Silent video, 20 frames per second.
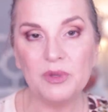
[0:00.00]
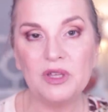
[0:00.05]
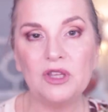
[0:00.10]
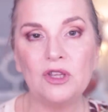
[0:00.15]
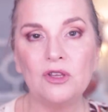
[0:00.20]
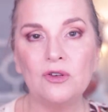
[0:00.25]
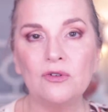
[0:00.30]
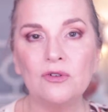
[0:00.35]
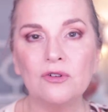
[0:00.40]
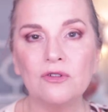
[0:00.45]

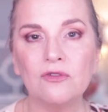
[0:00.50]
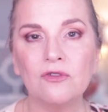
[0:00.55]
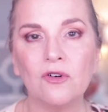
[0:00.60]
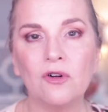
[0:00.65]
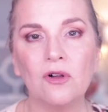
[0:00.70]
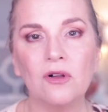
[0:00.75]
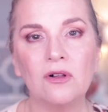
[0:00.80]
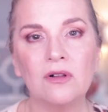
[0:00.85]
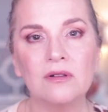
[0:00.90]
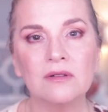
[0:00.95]

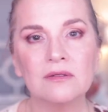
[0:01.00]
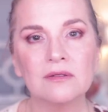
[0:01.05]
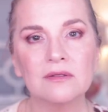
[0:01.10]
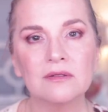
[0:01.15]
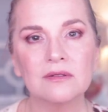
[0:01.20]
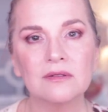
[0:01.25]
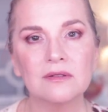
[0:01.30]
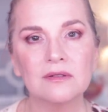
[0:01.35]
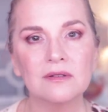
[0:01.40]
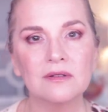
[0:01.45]

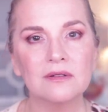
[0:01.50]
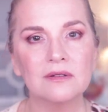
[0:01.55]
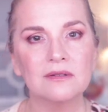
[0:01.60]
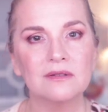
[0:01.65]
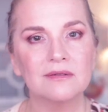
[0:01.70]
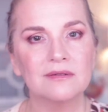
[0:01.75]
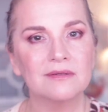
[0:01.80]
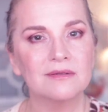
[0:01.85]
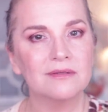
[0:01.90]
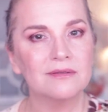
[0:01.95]
beautiful
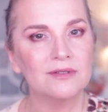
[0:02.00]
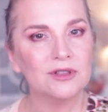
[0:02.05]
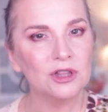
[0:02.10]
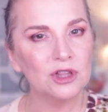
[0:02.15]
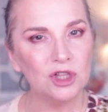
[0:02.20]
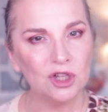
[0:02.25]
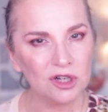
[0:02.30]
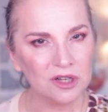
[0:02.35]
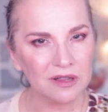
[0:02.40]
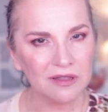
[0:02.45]

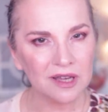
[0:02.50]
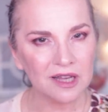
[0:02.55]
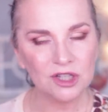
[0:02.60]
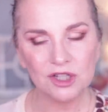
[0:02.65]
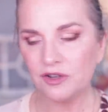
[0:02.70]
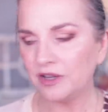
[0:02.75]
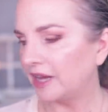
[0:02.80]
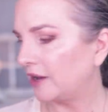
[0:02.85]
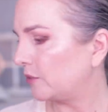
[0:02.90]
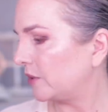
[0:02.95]
look
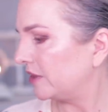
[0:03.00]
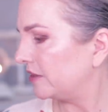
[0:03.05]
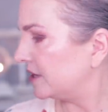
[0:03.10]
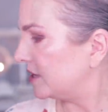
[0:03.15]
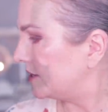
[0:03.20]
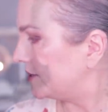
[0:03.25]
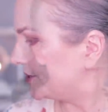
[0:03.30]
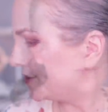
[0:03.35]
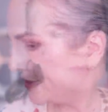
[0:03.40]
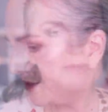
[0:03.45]
that you get
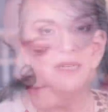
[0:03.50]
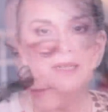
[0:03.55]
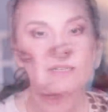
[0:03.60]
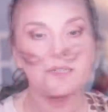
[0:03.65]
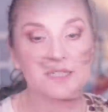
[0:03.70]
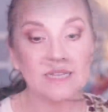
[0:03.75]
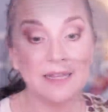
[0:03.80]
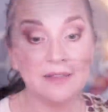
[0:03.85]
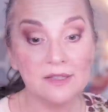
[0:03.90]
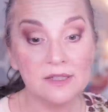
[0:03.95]
with these.
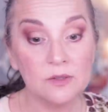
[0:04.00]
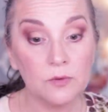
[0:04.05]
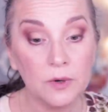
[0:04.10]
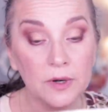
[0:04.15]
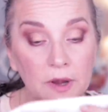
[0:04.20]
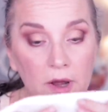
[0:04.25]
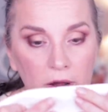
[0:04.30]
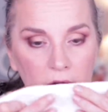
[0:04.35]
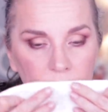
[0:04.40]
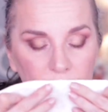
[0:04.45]
take
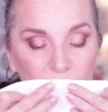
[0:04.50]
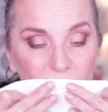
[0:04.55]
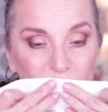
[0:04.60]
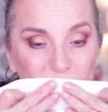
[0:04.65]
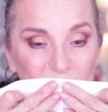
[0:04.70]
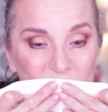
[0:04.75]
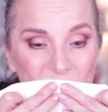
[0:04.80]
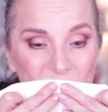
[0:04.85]
this one off.